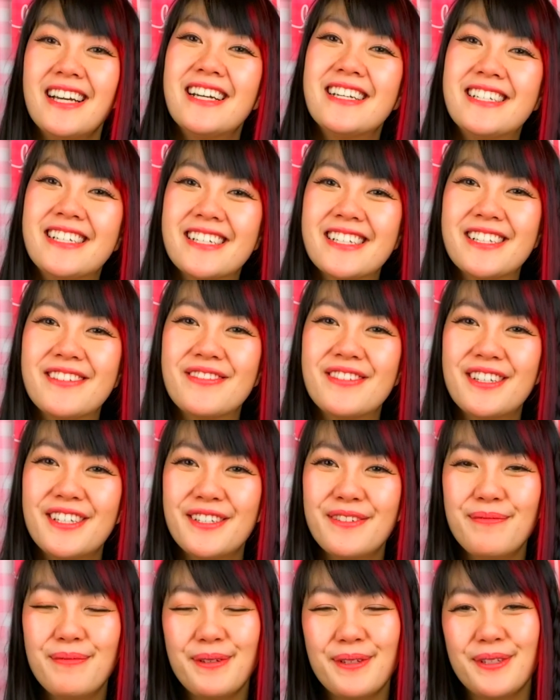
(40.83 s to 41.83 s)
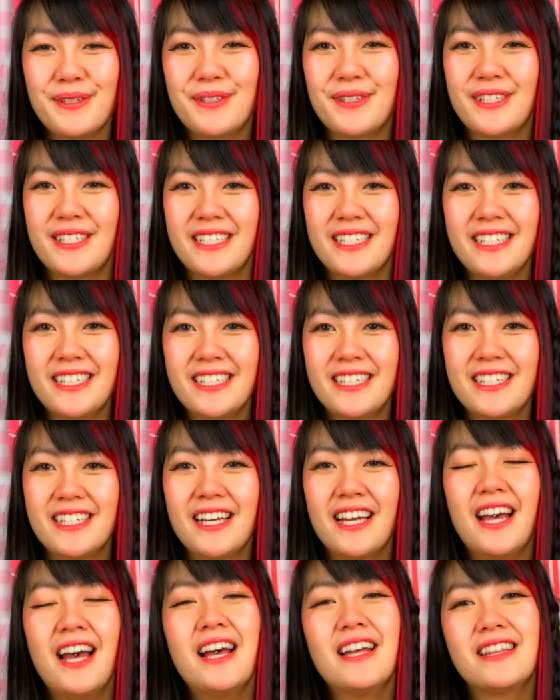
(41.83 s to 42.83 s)
I took some cute Polaroids
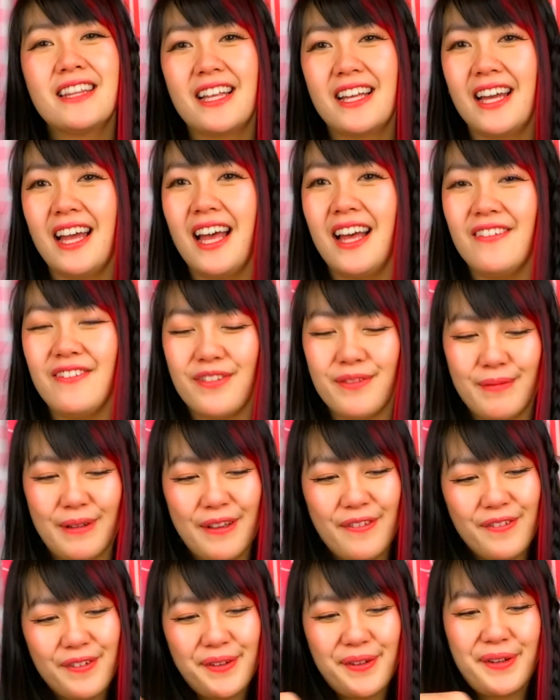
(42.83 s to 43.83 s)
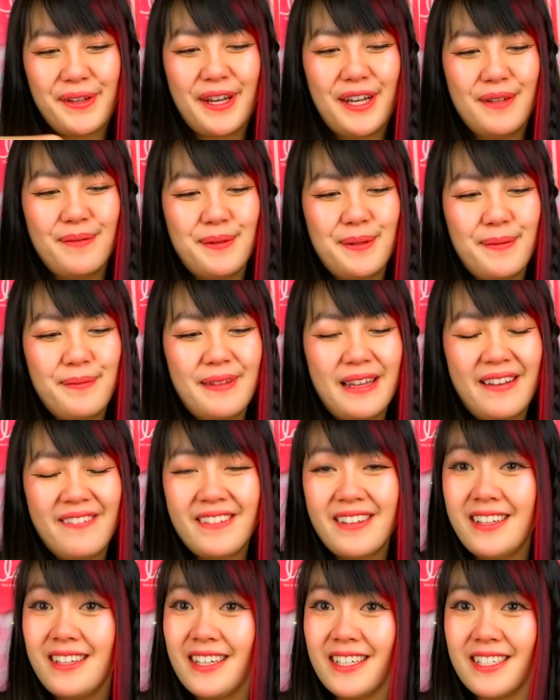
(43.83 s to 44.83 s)
that I have from my photo album that I
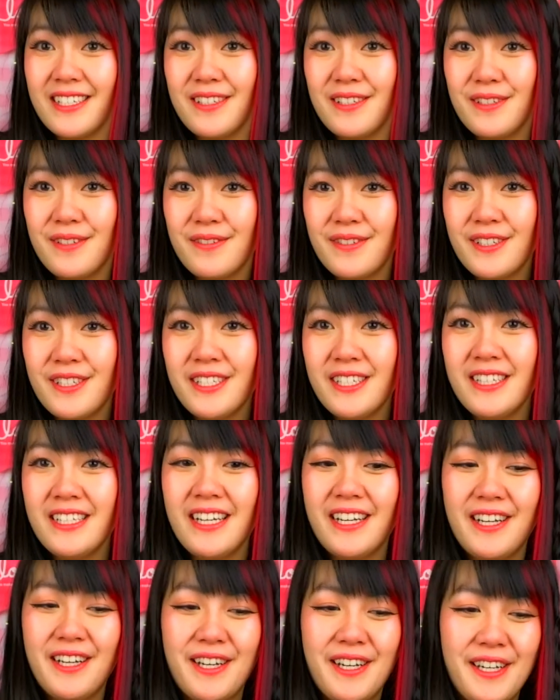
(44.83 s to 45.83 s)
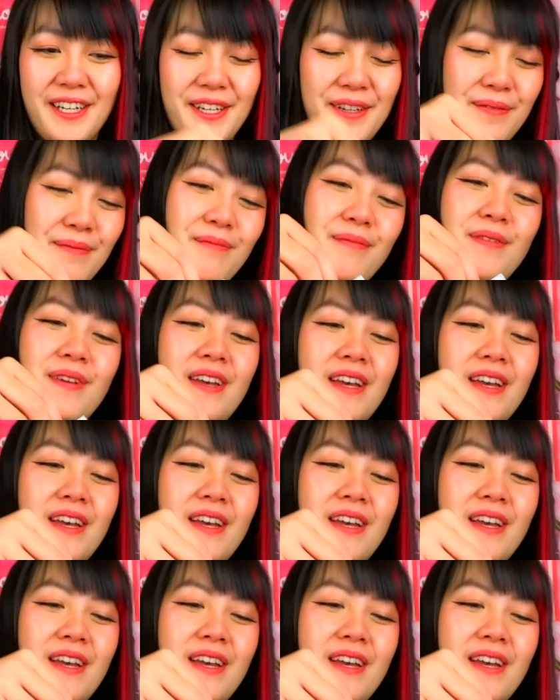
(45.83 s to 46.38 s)
have collected over time.